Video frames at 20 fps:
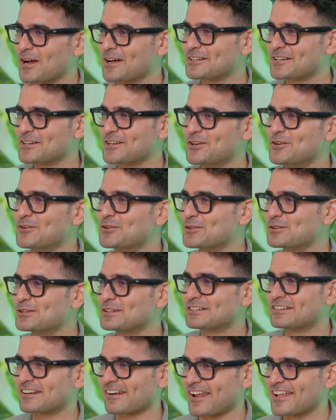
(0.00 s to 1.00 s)
other new
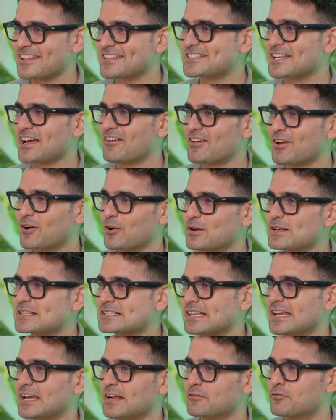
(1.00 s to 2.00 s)
trends are we going to
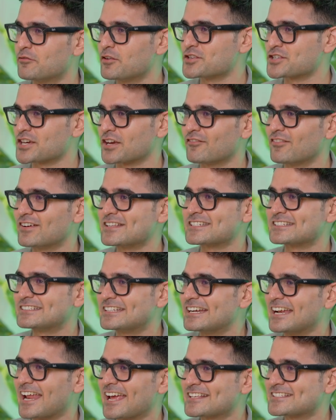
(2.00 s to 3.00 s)
see in phishing which
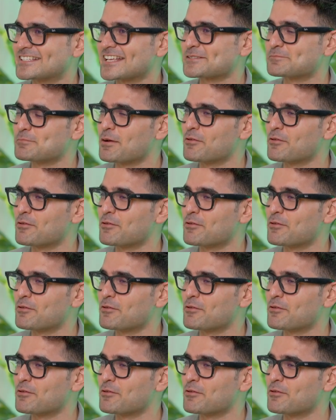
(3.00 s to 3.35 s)
didn't exist